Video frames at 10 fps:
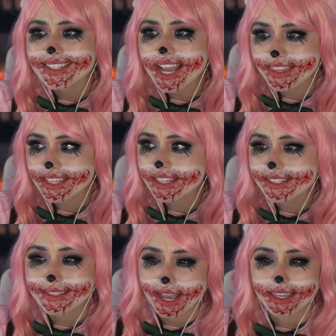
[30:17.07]
I think in the
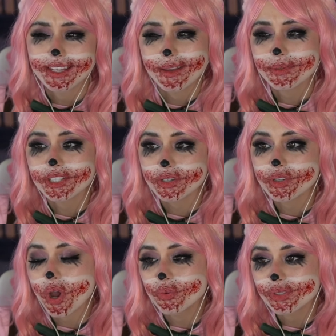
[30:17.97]
second episode,
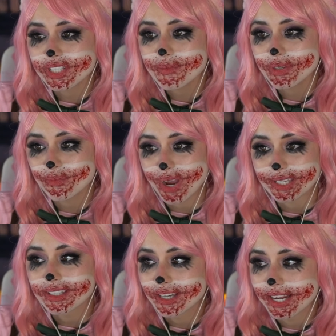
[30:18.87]
y'all will see me
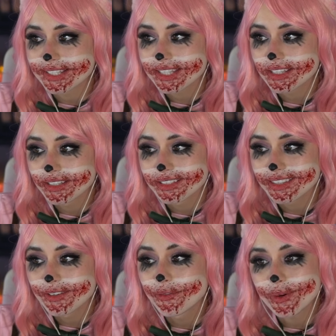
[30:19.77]
recognize the
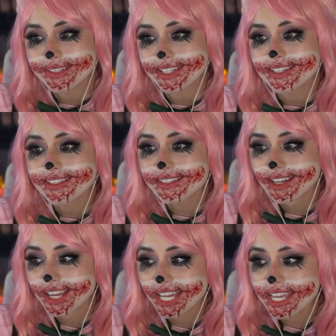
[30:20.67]
voices
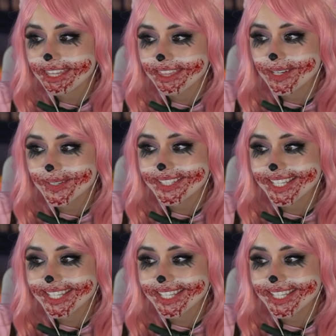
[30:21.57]
in those.